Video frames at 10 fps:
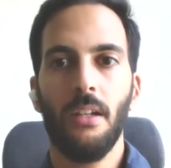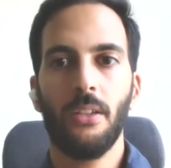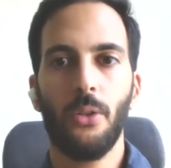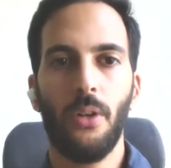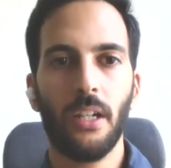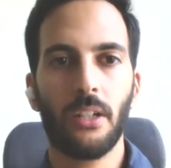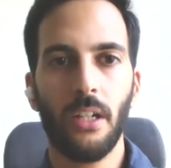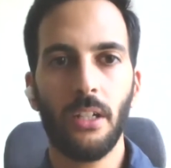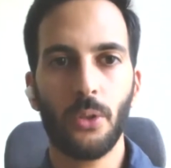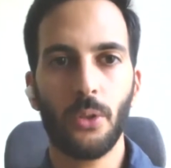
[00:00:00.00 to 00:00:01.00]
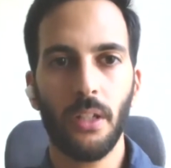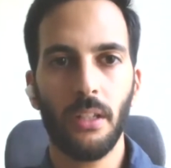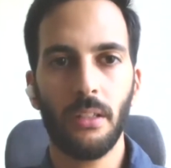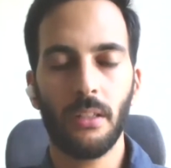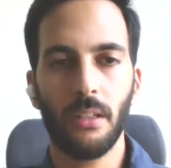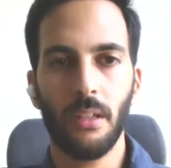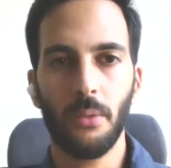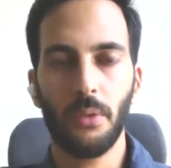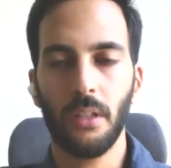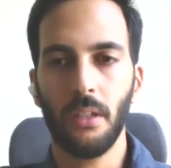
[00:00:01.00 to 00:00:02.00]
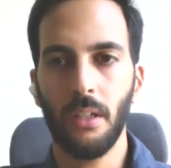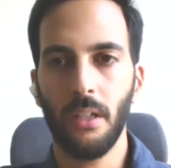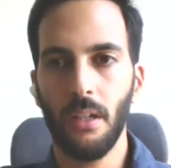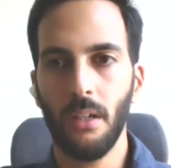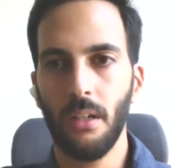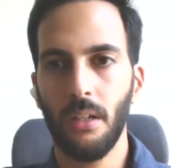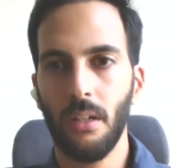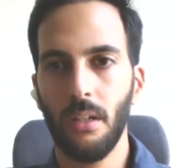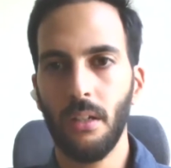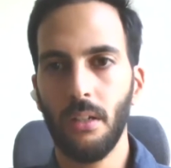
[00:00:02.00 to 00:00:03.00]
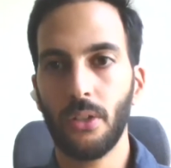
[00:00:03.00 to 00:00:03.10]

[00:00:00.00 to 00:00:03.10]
So I graduated with a